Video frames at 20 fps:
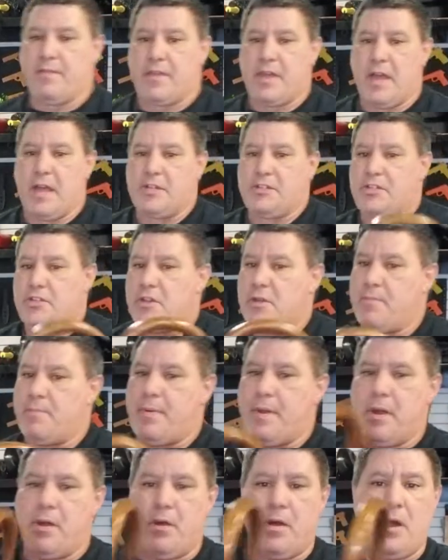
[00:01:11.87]
got you in a
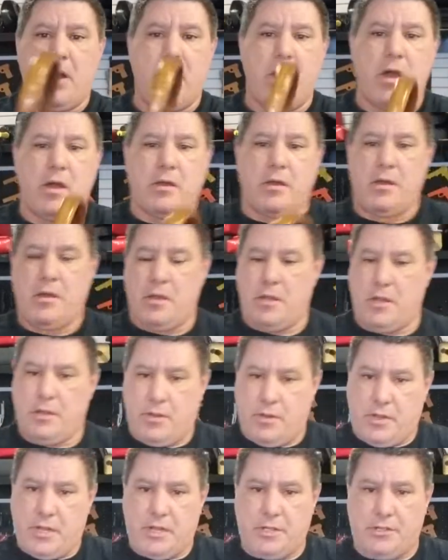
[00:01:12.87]
bear hug and
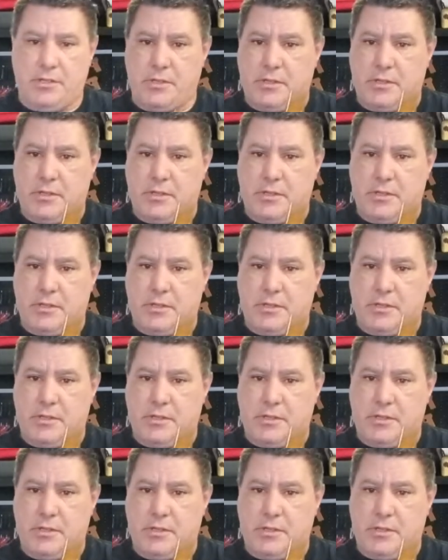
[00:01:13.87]
you got your